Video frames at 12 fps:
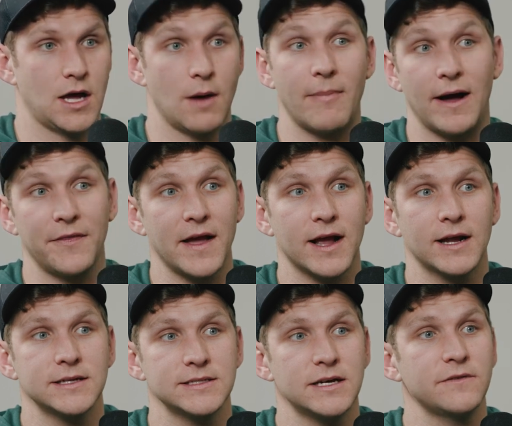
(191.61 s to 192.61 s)
about that
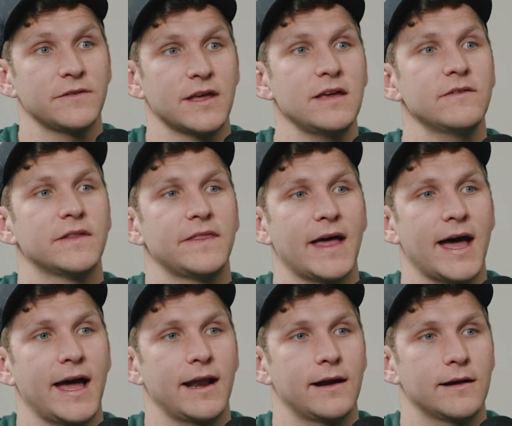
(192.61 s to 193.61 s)
kind of stuff, even
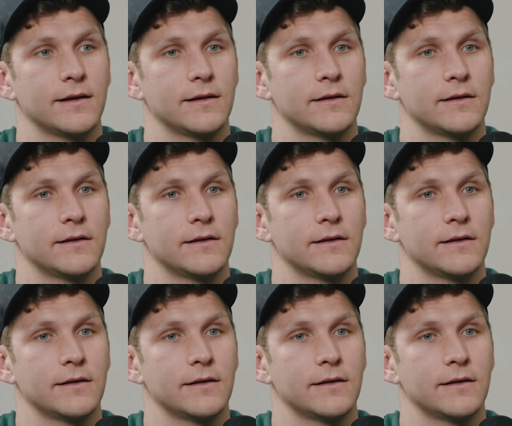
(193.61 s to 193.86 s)
that